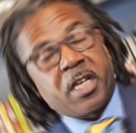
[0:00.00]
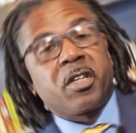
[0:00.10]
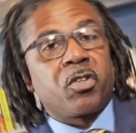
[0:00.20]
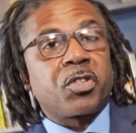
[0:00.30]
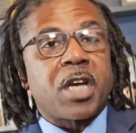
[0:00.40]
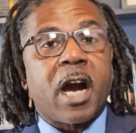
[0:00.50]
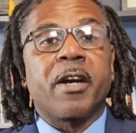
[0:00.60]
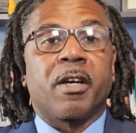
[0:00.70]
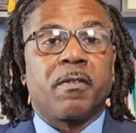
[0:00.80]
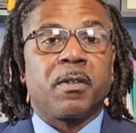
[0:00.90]
getting a little
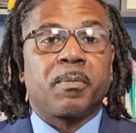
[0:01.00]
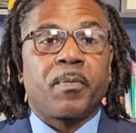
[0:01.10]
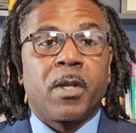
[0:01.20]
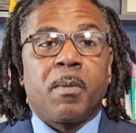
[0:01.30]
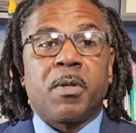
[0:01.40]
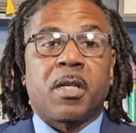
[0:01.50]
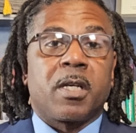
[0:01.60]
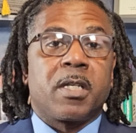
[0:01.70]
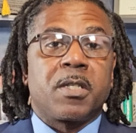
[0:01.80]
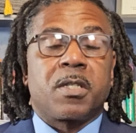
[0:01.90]
tired of it
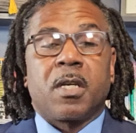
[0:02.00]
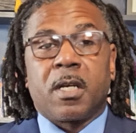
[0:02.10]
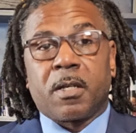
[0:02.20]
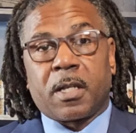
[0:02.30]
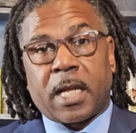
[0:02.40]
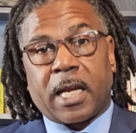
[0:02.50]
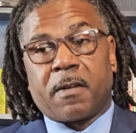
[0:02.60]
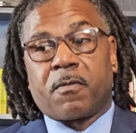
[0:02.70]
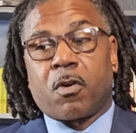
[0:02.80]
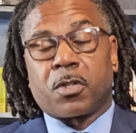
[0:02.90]
because, like
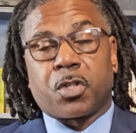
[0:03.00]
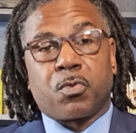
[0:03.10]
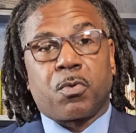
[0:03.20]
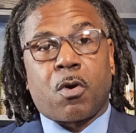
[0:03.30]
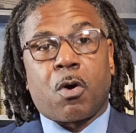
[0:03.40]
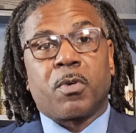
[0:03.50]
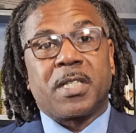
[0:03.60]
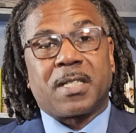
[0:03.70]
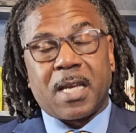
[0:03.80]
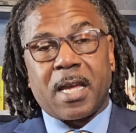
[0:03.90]
I've also
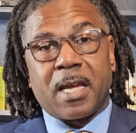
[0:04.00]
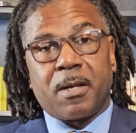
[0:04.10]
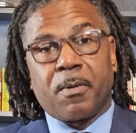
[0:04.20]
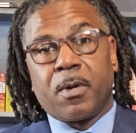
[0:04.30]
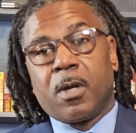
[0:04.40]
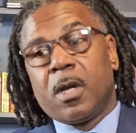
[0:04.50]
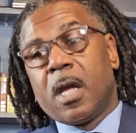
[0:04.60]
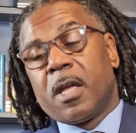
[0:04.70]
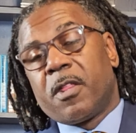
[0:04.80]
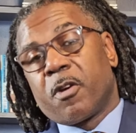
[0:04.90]
always said,
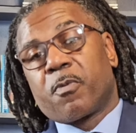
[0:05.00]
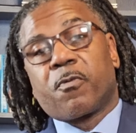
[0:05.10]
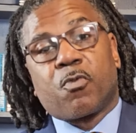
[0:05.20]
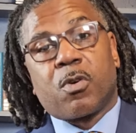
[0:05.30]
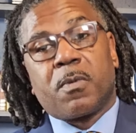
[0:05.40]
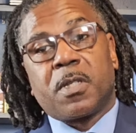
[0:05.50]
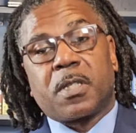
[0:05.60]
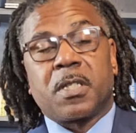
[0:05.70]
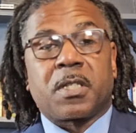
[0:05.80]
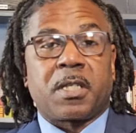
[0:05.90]
their
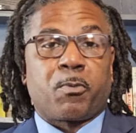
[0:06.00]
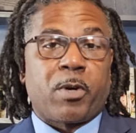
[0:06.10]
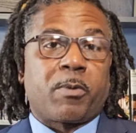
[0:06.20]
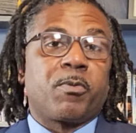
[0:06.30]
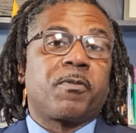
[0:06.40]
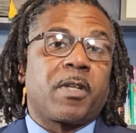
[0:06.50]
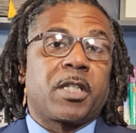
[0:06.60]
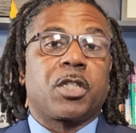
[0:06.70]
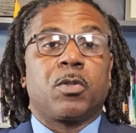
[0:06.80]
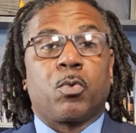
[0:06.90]
performance is a direct
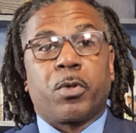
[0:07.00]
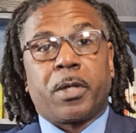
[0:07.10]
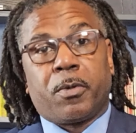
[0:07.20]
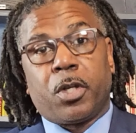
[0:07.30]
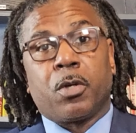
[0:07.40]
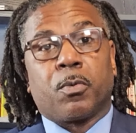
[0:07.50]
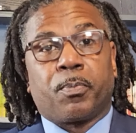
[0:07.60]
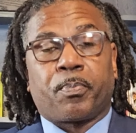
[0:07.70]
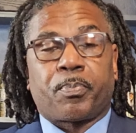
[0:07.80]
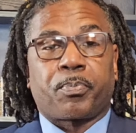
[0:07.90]
reflection on
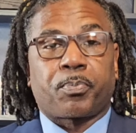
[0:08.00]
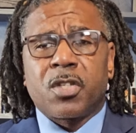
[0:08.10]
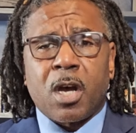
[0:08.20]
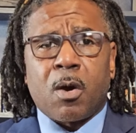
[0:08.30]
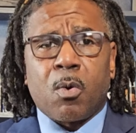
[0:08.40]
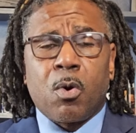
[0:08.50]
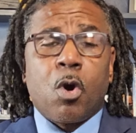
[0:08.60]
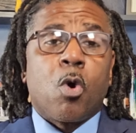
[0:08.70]
you. So